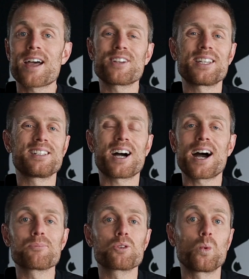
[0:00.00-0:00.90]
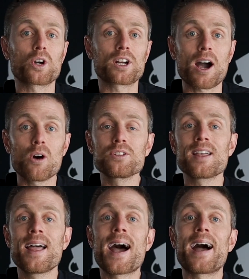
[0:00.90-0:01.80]
have any time to work out,
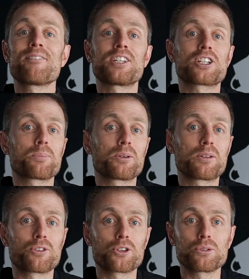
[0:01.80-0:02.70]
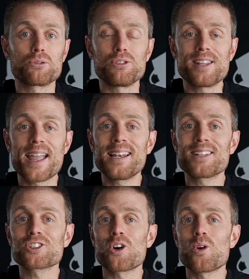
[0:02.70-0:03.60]
I have an experiment for you today.
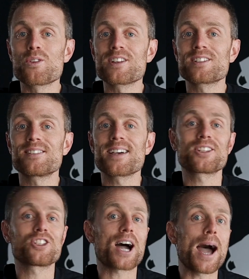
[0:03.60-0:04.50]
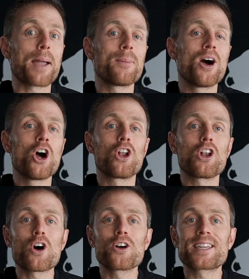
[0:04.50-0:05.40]
Let's call this the time
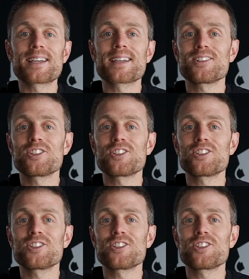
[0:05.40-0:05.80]
logging